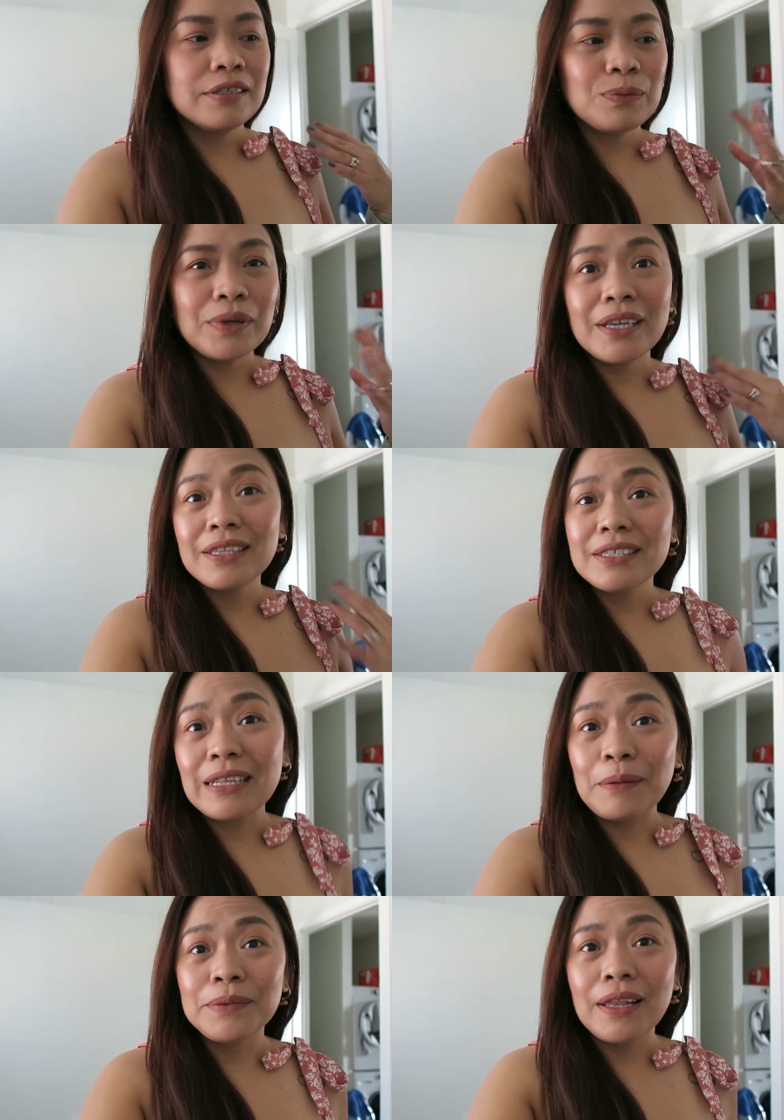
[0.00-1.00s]
spaghetti
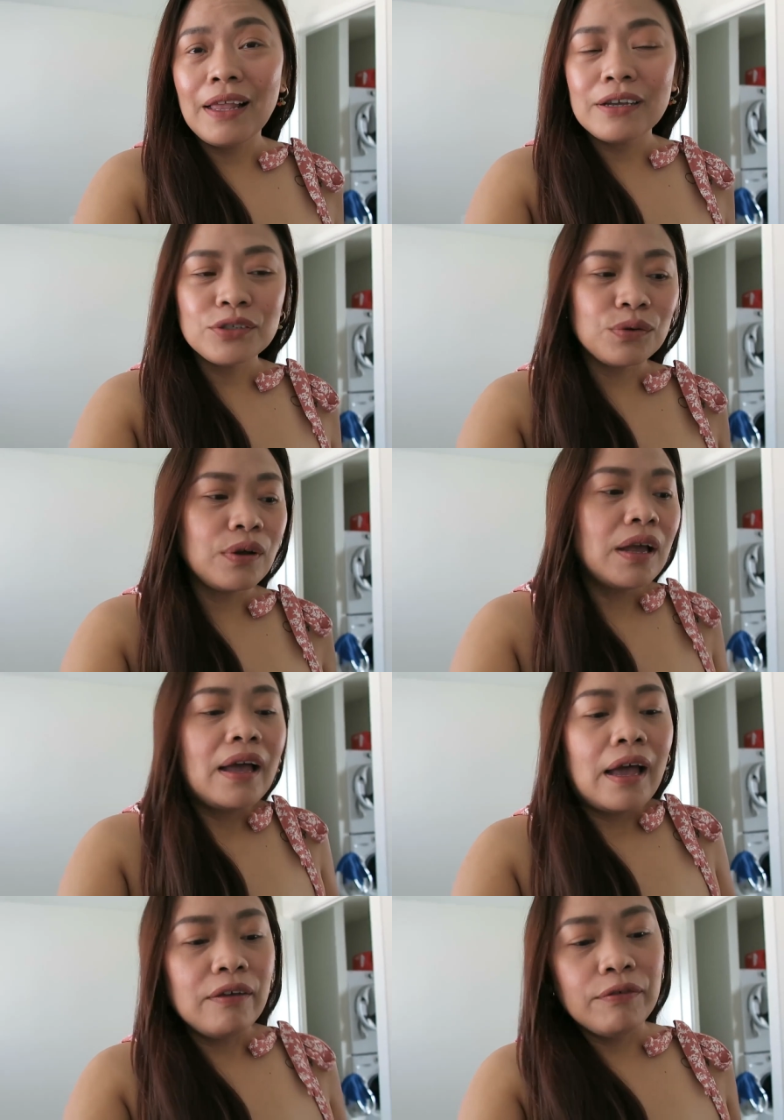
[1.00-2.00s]
strap na lang. So,
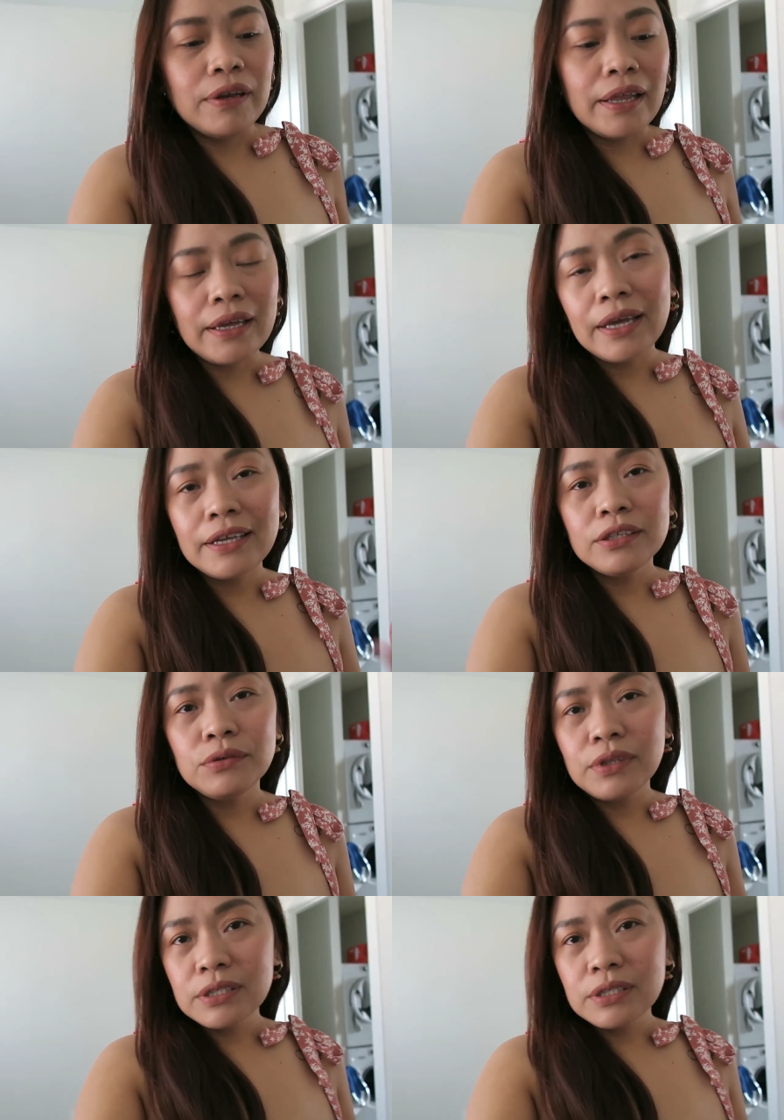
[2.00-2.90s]
I feel like I can do